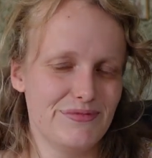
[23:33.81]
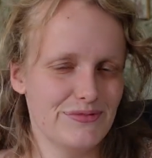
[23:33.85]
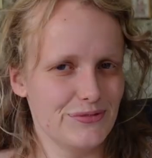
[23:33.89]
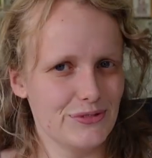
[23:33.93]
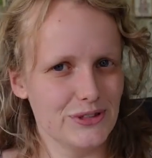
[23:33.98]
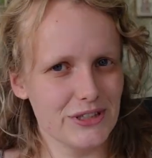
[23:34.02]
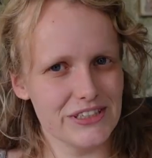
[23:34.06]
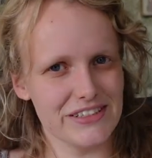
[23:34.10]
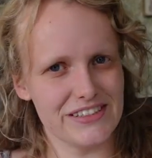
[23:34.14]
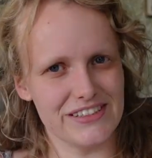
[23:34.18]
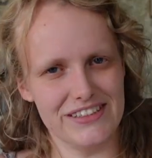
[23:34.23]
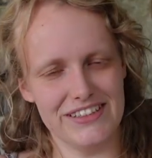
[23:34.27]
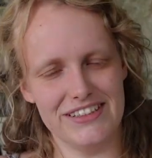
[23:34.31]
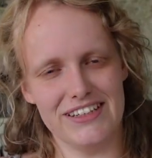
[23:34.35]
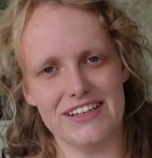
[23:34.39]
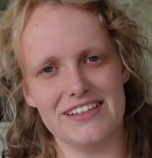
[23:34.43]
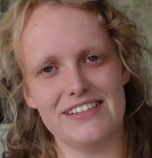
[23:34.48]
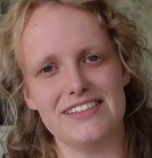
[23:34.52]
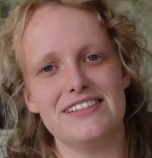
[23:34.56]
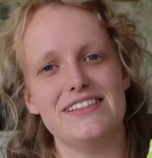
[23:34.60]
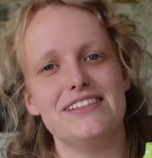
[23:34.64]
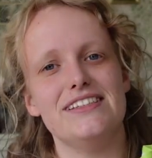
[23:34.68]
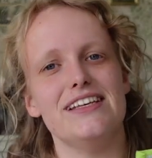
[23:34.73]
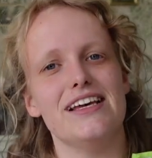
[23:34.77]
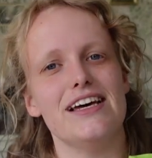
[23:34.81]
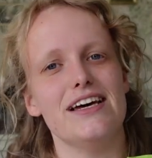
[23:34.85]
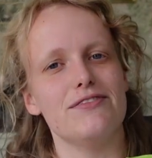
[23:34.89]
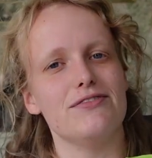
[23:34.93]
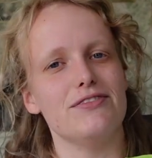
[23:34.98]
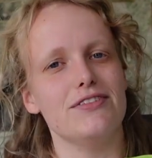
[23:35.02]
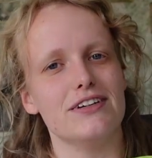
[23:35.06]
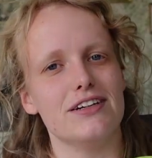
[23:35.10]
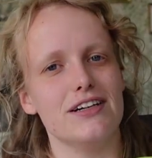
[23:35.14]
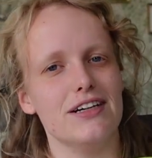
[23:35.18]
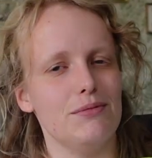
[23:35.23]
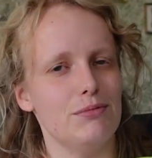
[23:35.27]
We'll see. That's
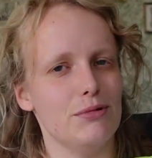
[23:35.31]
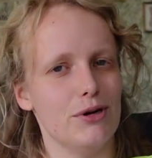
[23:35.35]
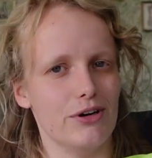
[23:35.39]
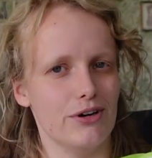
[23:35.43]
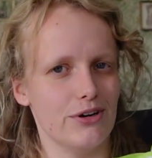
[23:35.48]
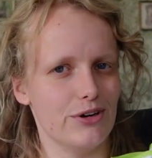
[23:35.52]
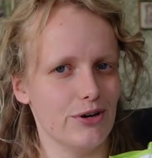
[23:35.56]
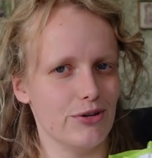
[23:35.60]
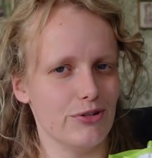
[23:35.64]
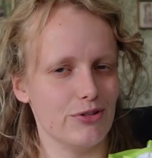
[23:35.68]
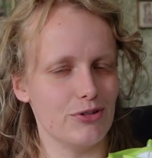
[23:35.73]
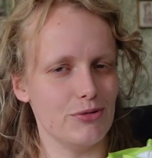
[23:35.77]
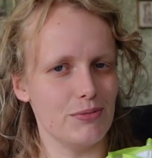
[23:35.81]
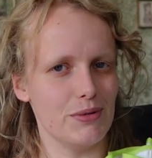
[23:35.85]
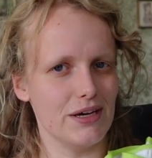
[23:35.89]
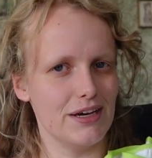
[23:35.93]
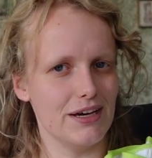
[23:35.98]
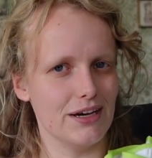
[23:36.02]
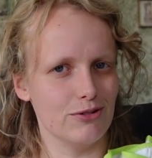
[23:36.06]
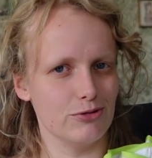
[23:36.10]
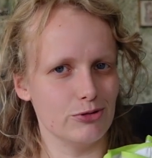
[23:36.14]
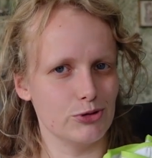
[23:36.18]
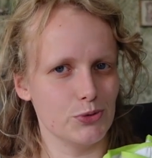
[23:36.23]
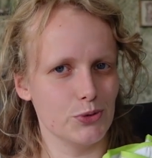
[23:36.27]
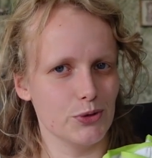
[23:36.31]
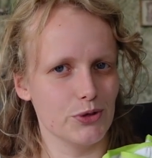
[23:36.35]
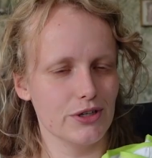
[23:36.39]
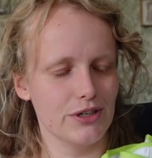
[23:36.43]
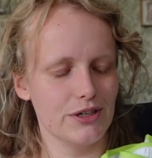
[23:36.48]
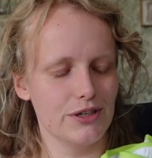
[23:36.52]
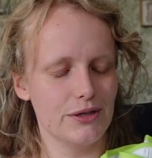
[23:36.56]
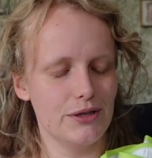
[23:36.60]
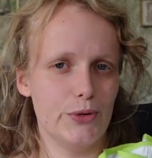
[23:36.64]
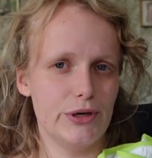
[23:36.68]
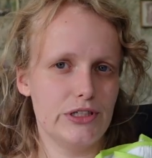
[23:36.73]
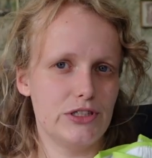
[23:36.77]
definitely going to be couch
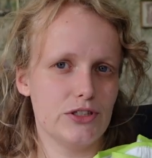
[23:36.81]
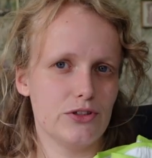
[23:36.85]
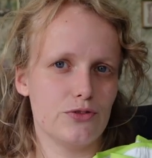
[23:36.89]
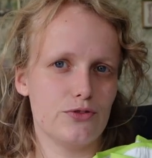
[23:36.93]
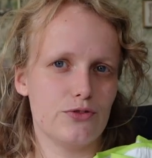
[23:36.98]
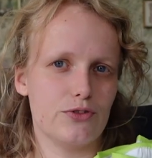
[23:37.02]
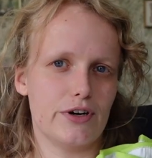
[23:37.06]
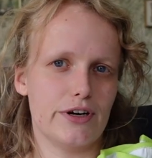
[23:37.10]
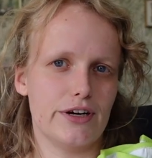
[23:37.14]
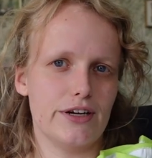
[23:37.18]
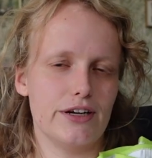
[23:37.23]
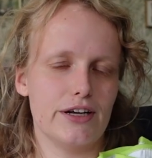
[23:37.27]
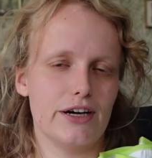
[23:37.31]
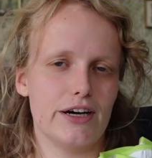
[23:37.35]
work, which is fine.